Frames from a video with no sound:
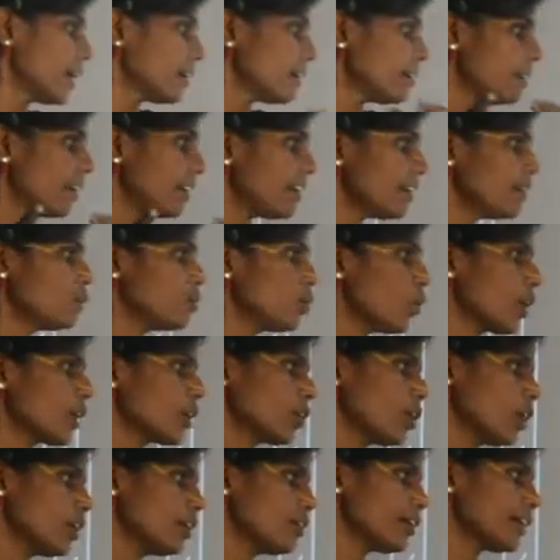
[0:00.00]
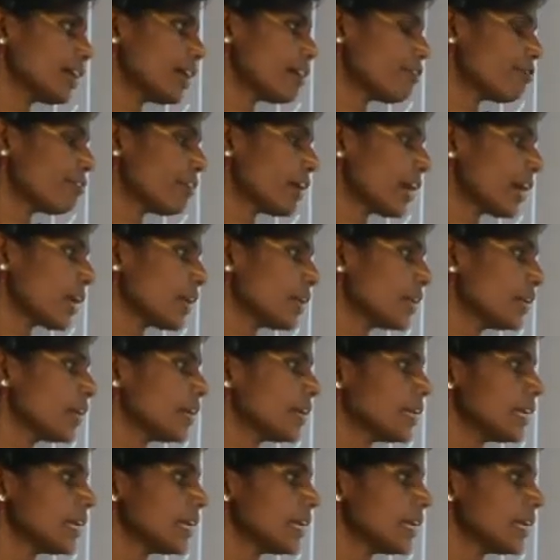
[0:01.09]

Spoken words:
Then what all you can find?